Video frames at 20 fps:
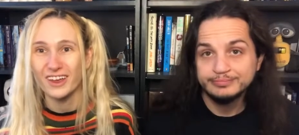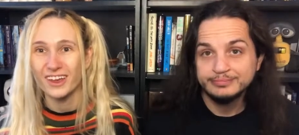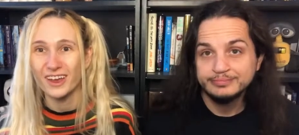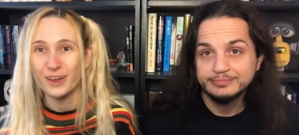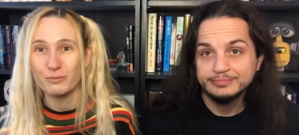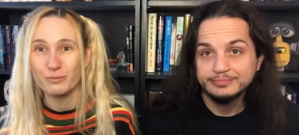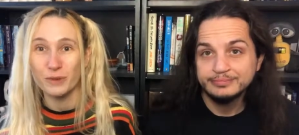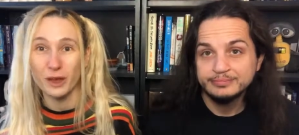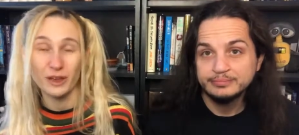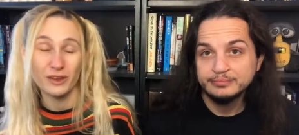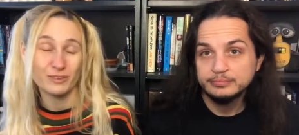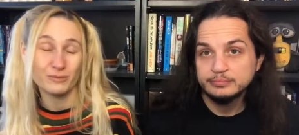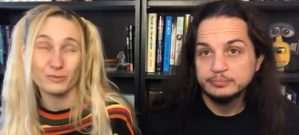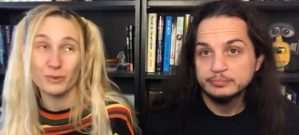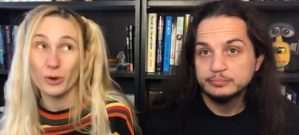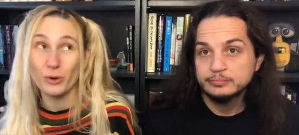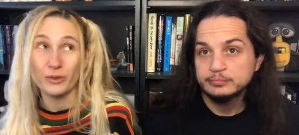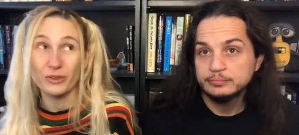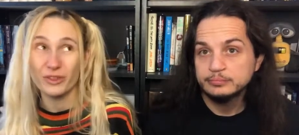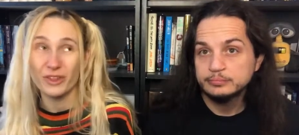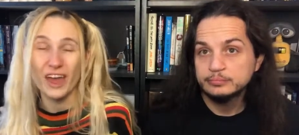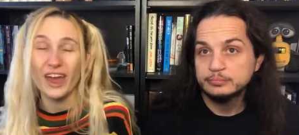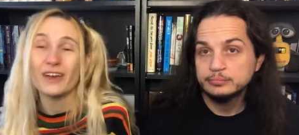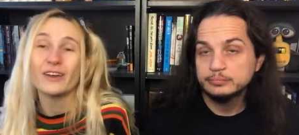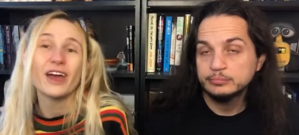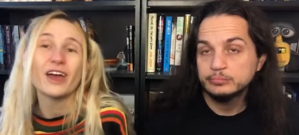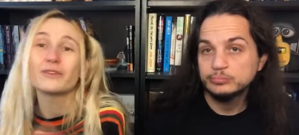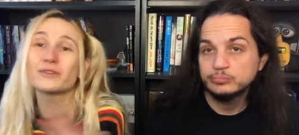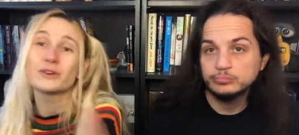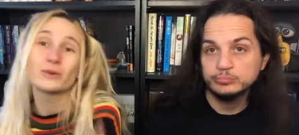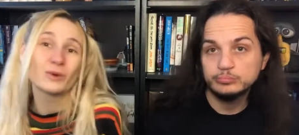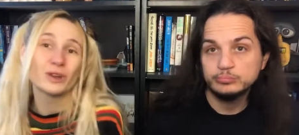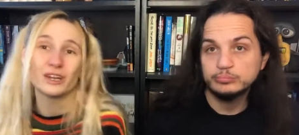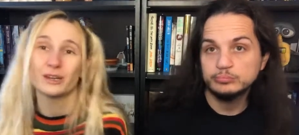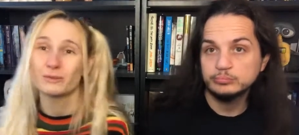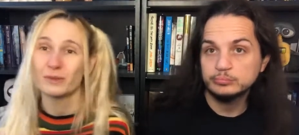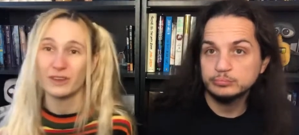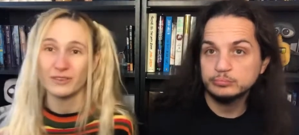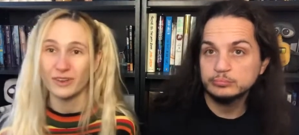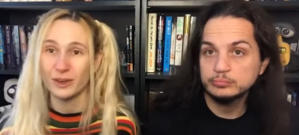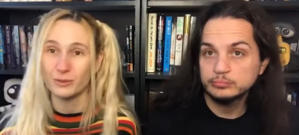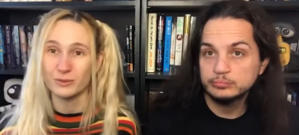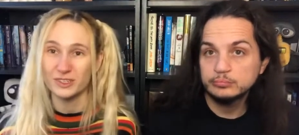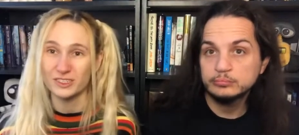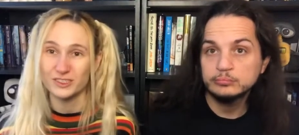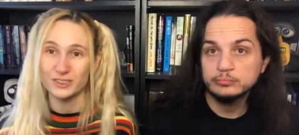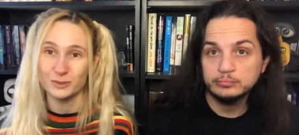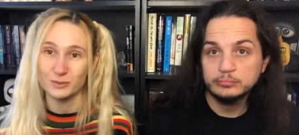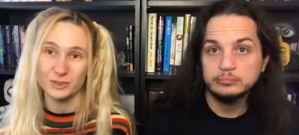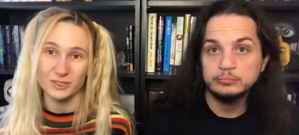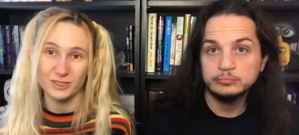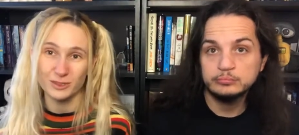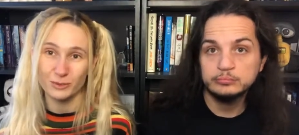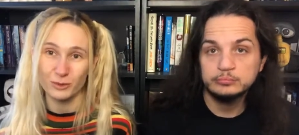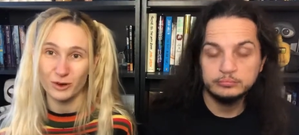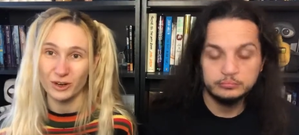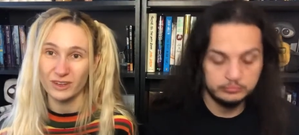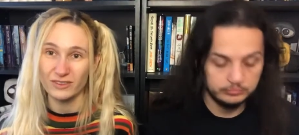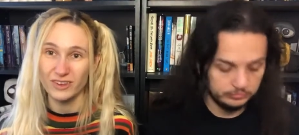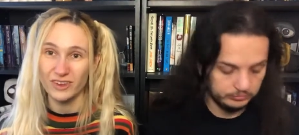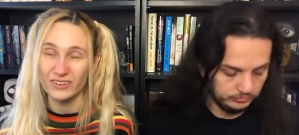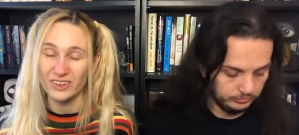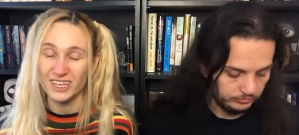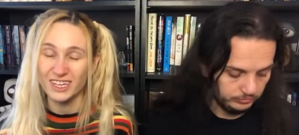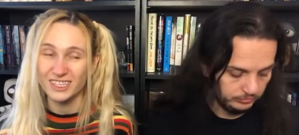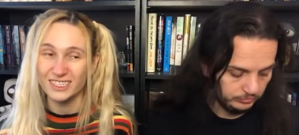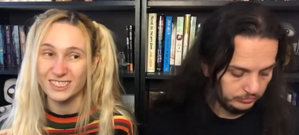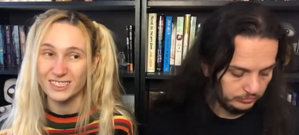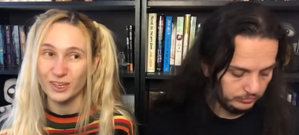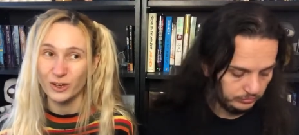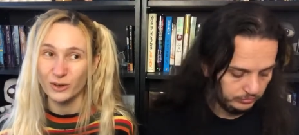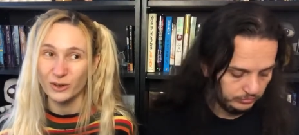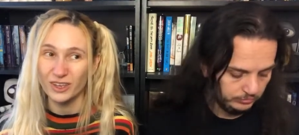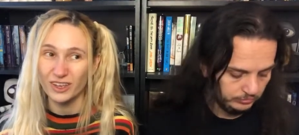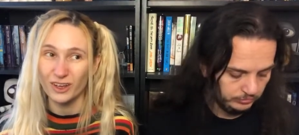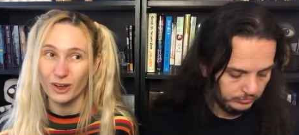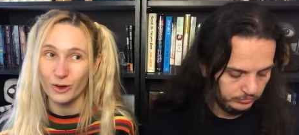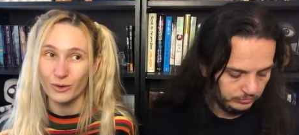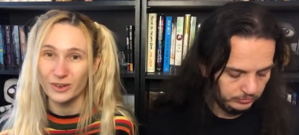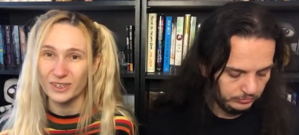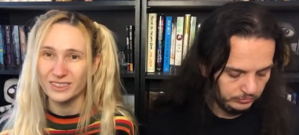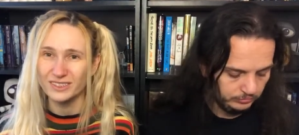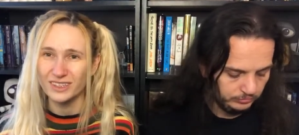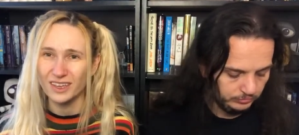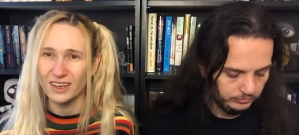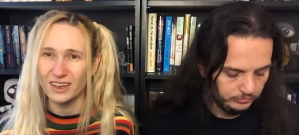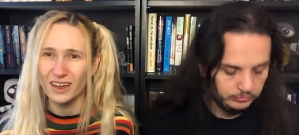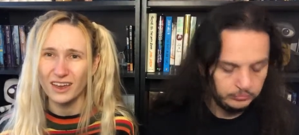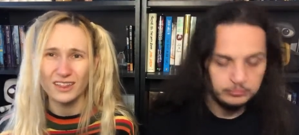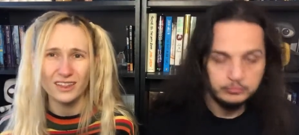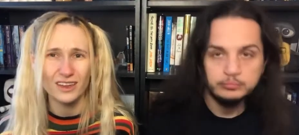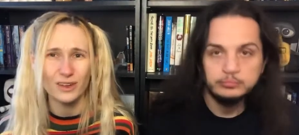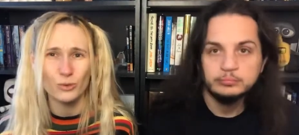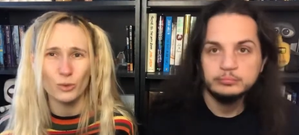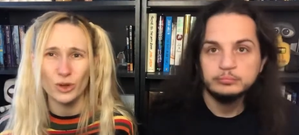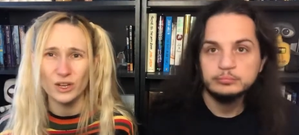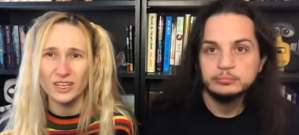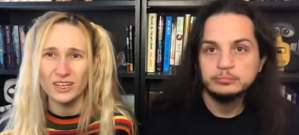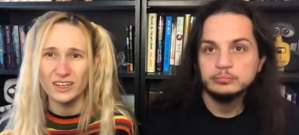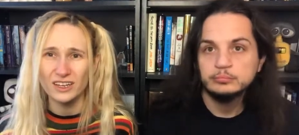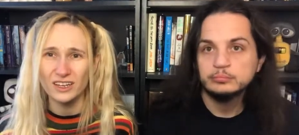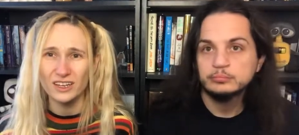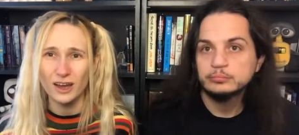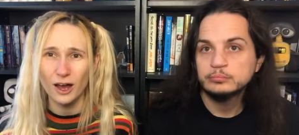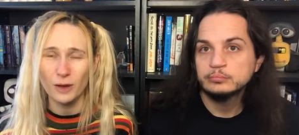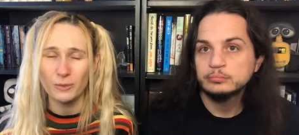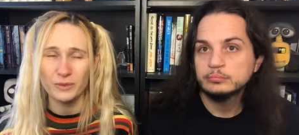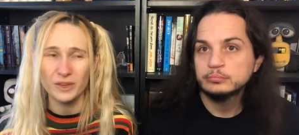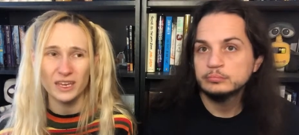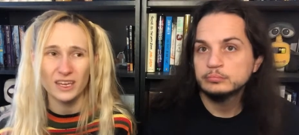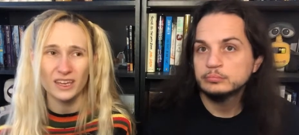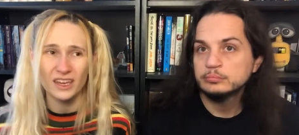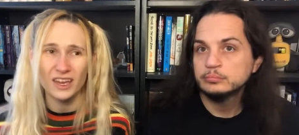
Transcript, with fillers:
Speaker 1: my both everyone in my family is super mm-hmm. supportive of it. So he always like I think one year he got me